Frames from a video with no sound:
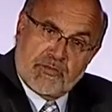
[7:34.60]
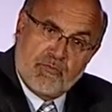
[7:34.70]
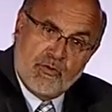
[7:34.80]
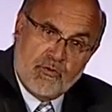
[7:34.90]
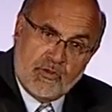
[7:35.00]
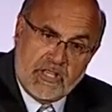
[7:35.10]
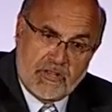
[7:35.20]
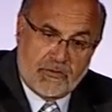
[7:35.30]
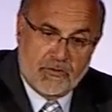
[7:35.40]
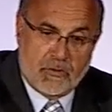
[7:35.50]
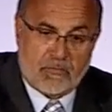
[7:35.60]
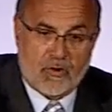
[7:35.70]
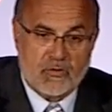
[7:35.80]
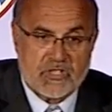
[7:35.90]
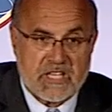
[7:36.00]
smoothly through the
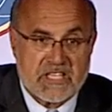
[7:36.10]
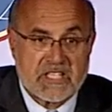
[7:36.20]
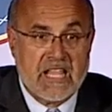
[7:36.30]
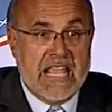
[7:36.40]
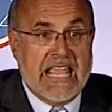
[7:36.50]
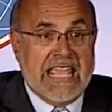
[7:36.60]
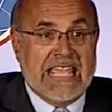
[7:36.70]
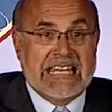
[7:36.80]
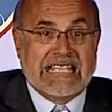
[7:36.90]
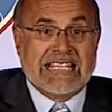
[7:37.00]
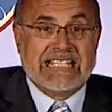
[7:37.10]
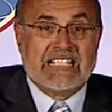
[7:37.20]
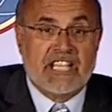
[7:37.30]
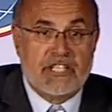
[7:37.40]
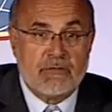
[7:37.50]
process in a
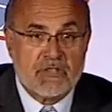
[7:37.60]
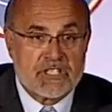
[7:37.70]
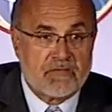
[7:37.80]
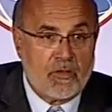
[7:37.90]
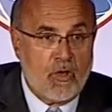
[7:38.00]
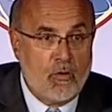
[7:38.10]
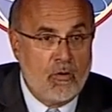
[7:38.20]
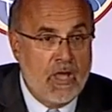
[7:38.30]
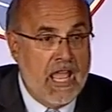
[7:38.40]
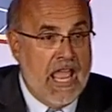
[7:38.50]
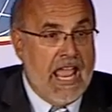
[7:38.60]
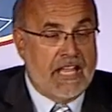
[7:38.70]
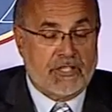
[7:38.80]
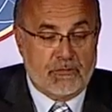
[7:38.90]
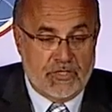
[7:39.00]
continuous flow
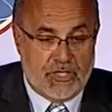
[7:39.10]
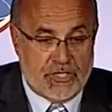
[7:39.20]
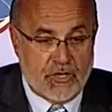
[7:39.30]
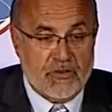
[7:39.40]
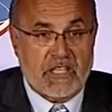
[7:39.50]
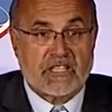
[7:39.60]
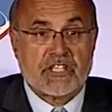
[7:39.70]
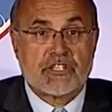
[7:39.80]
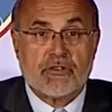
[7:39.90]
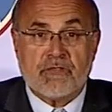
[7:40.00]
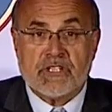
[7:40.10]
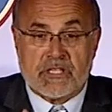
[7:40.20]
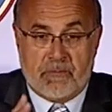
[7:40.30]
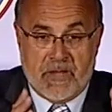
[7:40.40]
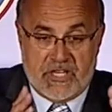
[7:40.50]
and to ensure that the
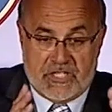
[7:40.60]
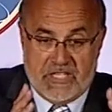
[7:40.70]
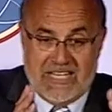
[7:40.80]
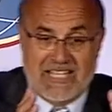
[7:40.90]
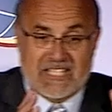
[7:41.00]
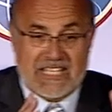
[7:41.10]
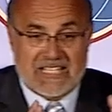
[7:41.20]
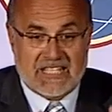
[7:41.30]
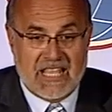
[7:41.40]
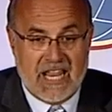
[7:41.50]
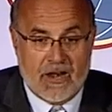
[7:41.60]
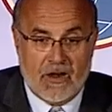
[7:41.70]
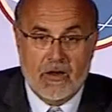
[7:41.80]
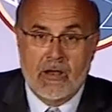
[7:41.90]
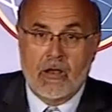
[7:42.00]
service the patient needs is
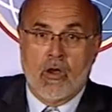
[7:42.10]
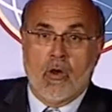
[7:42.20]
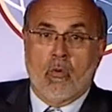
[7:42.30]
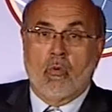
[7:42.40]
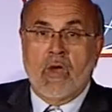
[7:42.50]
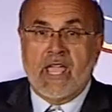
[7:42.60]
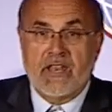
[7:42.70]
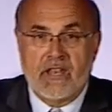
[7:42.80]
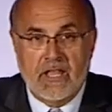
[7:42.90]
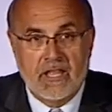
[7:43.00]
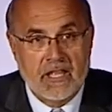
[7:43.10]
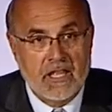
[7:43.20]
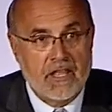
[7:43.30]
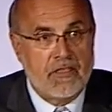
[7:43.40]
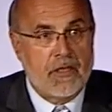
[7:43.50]
there when
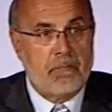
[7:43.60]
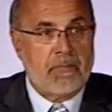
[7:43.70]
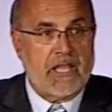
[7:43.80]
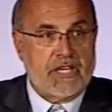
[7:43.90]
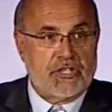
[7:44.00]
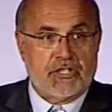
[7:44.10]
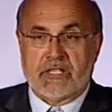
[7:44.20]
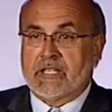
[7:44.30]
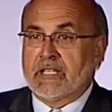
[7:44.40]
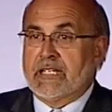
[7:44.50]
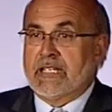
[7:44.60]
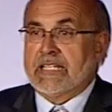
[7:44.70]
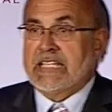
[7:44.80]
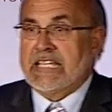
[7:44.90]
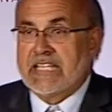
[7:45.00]
the patient
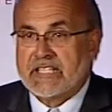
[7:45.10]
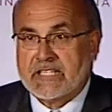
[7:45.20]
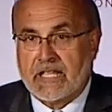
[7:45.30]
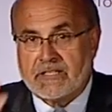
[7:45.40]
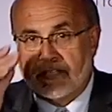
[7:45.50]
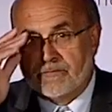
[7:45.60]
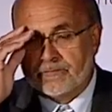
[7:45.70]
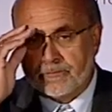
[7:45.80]
needs it.